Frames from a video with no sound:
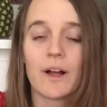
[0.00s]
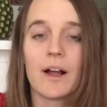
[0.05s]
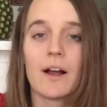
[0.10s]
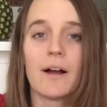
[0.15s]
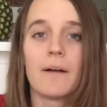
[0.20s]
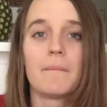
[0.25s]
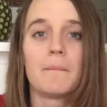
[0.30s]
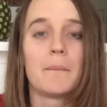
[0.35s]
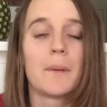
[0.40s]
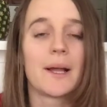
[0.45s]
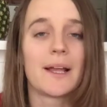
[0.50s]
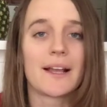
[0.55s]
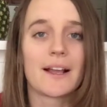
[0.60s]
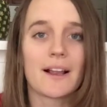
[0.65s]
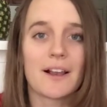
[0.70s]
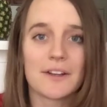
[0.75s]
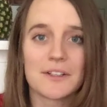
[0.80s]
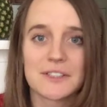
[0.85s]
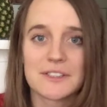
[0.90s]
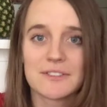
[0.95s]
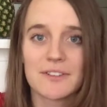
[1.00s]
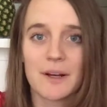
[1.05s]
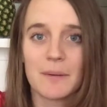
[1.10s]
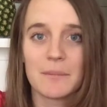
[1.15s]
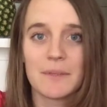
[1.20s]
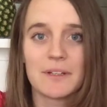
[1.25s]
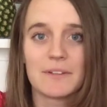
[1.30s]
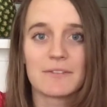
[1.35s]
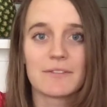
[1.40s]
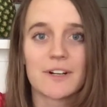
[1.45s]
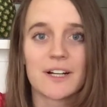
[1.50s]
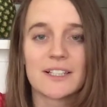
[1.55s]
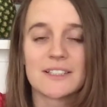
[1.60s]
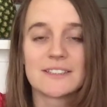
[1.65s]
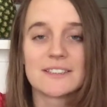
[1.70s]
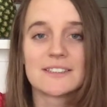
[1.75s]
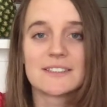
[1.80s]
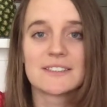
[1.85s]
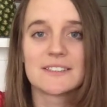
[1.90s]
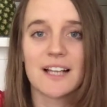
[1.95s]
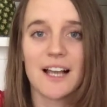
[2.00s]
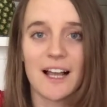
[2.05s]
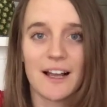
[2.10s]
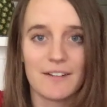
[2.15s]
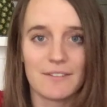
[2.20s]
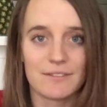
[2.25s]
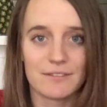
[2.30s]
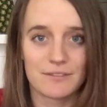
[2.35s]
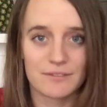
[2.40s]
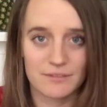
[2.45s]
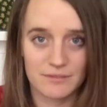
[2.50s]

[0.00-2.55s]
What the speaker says: My close family and friends have